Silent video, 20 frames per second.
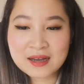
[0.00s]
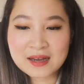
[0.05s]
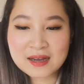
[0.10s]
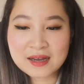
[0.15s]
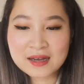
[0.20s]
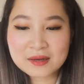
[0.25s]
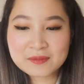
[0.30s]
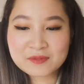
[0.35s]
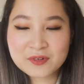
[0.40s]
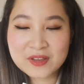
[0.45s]

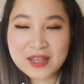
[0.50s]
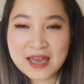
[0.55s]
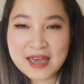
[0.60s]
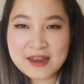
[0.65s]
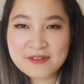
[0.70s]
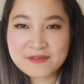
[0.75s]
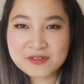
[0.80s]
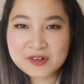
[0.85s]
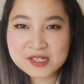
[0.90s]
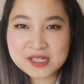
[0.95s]
um, for that
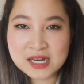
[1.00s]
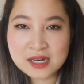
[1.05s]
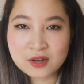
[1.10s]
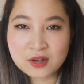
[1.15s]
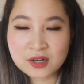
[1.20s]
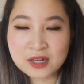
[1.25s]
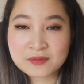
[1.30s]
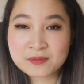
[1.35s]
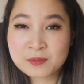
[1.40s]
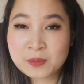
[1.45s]
everyday
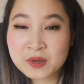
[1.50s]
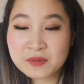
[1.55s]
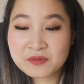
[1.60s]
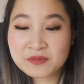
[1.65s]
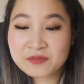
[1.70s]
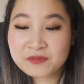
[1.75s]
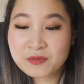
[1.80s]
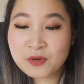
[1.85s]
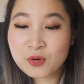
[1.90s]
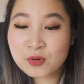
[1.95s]
look, and but
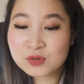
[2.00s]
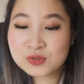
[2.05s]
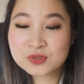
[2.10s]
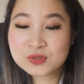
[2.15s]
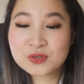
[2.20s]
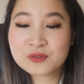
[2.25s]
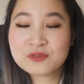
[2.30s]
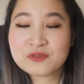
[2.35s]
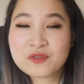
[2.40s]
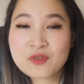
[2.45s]
for
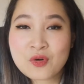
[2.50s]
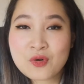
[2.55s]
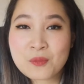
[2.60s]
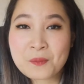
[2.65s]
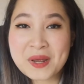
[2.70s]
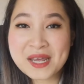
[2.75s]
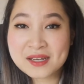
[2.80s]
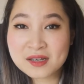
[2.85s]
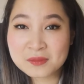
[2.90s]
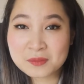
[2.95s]
also for
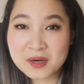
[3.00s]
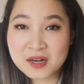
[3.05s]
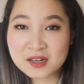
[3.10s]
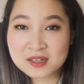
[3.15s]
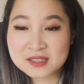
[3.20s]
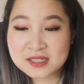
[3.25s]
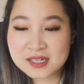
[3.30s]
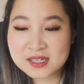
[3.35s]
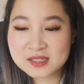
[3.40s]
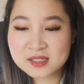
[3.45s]
makeup
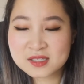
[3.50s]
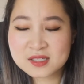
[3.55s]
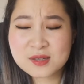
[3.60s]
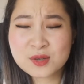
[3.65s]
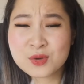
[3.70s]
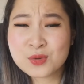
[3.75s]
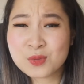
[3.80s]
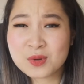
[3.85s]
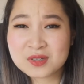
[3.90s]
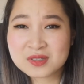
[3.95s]
artists
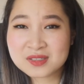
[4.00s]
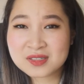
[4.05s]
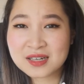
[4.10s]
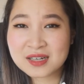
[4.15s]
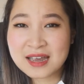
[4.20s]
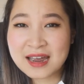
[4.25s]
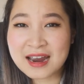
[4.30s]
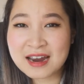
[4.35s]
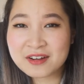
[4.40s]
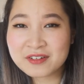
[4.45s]
who wants to
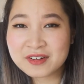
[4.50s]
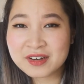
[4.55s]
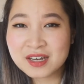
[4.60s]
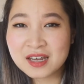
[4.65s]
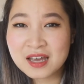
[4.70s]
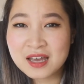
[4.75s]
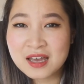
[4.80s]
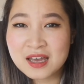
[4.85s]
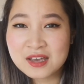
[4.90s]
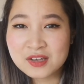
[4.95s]
carry,
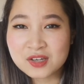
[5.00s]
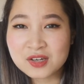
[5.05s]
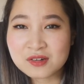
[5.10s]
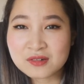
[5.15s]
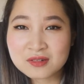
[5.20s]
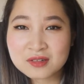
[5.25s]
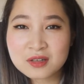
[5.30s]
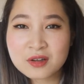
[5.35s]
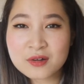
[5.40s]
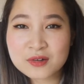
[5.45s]
you know,
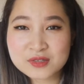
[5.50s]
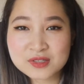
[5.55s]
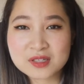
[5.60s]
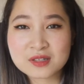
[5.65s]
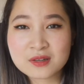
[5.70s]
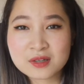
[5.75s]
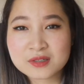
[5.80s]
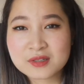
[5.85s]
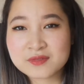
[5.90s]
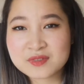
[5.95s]
lots and
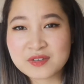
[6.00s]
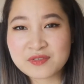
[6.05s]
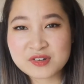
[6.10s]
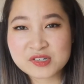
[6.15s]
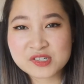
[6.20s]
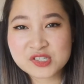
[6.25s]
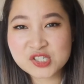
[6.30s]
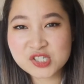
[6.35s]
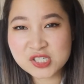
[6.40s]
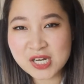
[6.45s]
lots of
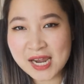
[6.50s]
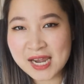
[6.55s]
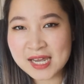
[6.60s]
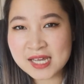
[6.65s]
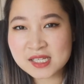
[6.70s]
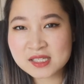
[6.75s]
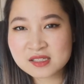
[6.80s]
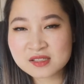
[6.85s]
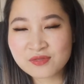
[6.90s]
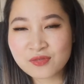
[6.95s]
different
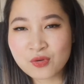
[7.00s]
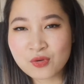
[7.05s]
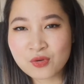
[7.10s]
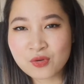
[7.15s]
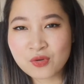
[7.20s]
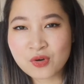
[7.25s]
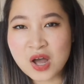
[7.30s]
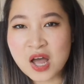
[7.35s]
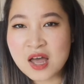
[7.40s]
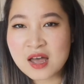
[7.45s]
shades for